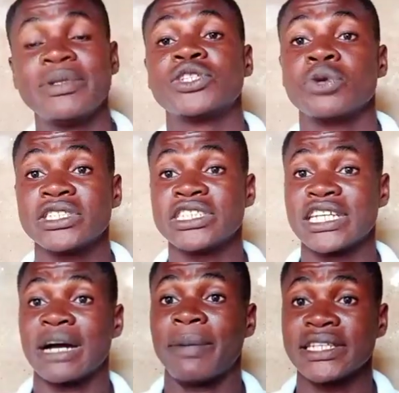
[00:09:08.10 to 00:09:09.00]
please, what is the
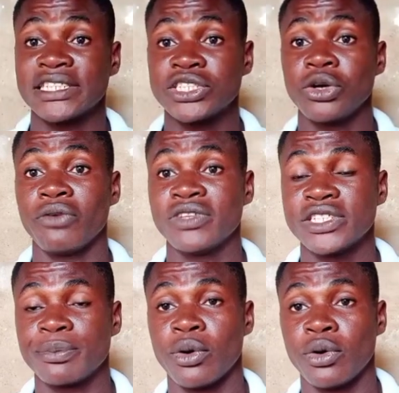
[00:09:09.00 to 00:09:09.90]
capacity of
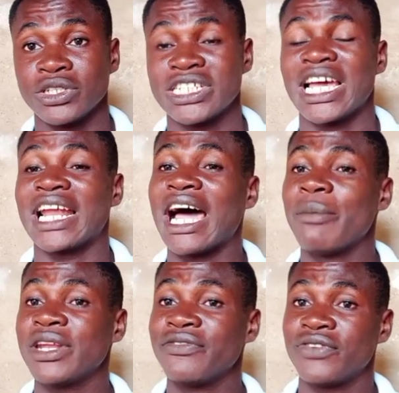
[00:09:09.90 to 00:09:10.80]
this pond and how
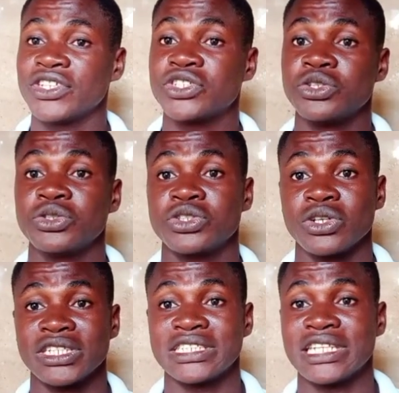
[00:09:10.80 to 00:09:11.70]
many fish do you
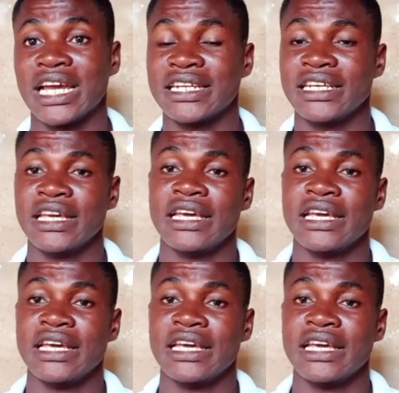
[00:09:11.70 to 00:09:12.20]
stock inside?